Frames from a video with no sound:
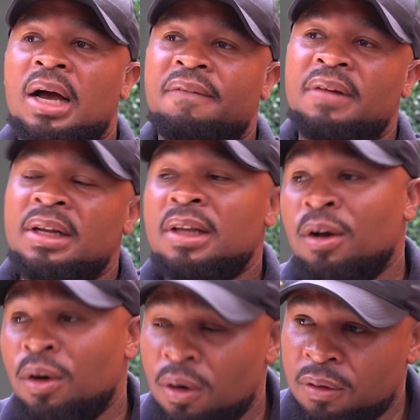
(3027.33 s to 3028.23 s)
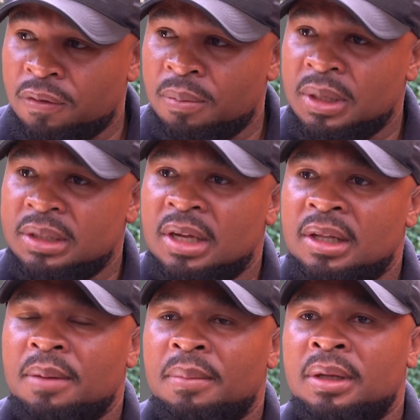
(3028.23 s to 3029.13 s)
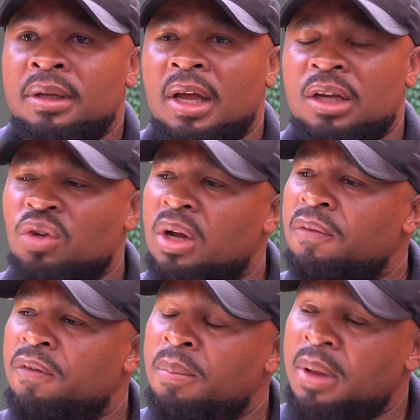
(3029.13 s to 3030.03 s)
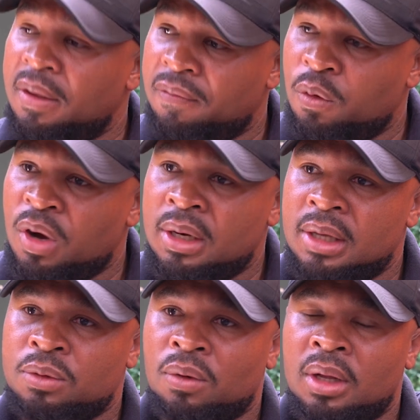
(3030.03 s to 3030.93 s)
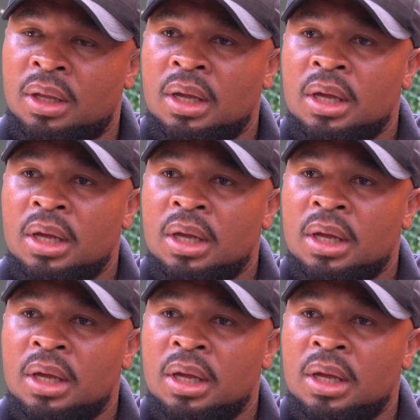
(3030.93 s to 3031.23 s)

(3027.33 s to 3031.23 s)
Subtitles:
I've learned a lot from the gentleman, actually from everyone as well.